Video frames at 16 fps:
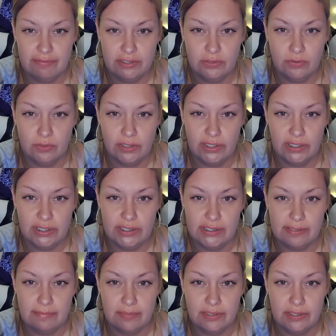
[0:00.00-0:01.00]
of authority,
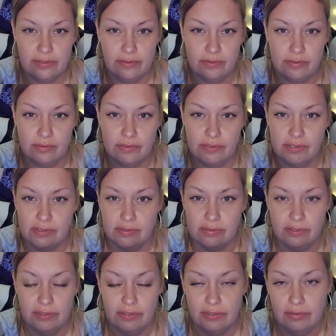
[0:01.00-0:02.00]
somebody
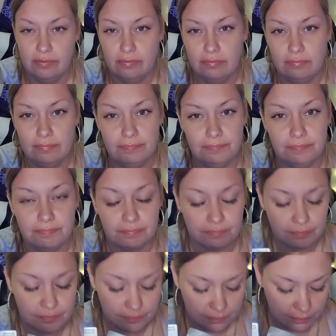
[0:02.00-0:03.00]
who's, you know,
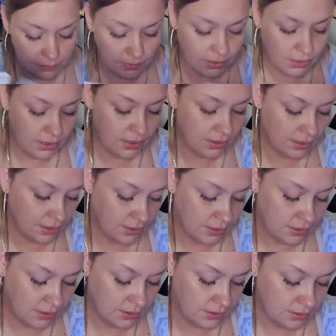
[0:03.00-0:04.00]

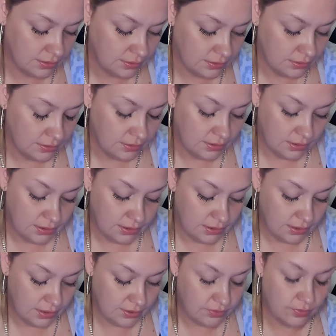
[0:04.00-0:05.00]
uh,
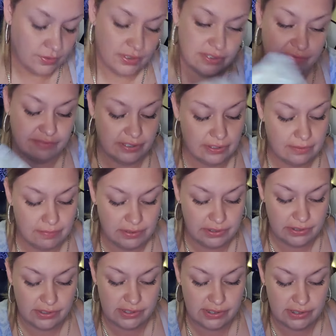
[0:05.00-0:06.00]
the authority figure.
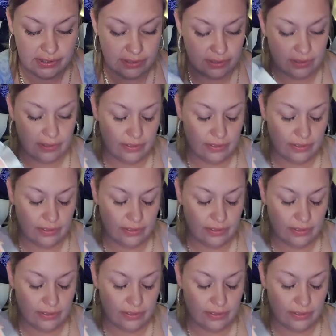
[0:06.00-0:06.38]
But there's